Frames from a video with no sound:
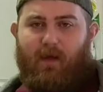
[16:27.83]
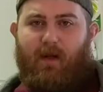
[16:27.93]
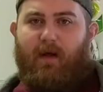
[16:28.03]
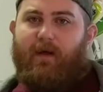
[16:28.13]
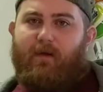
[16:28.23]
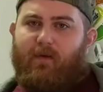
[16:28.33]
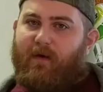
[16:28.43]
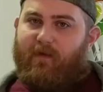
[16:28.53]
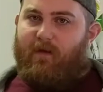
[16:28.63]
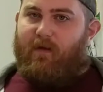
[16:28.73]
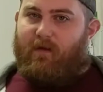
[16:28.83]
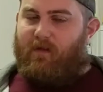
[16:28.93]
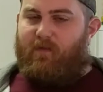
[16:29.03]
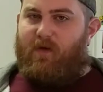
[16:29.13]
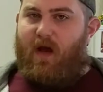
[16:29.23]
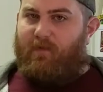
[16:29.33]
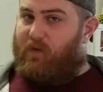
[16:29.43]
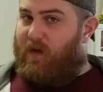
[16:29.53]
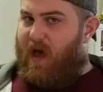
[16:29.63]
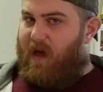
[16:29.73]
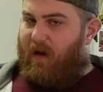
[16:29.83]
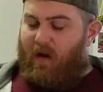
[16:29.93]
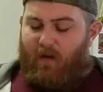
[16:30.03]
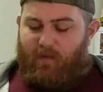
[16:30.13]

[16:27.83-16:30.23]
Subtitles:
and I don't have anything to subscribe to yet.